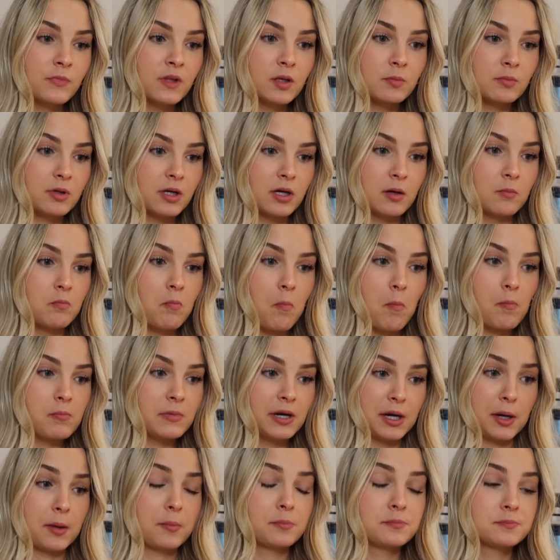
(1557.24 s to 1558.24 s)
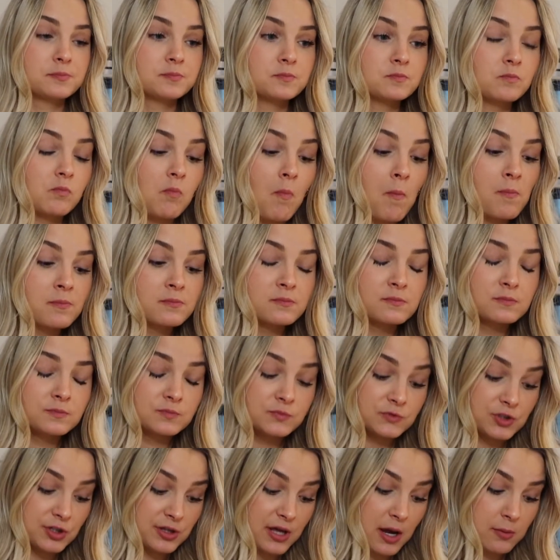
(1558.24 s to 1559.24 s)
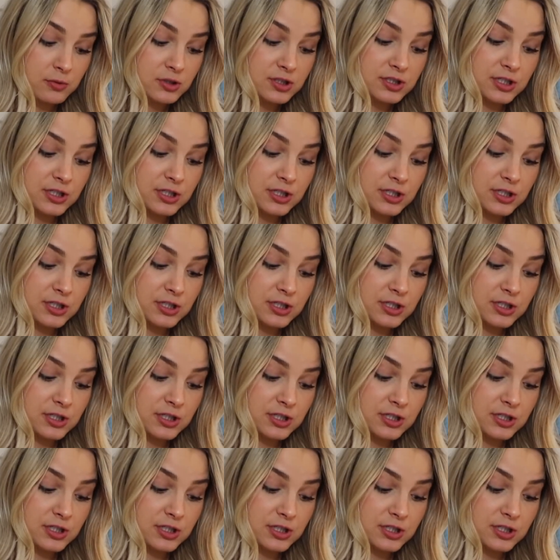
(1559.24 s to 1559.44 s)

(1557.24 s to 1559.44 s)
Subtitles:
but yeah. So that was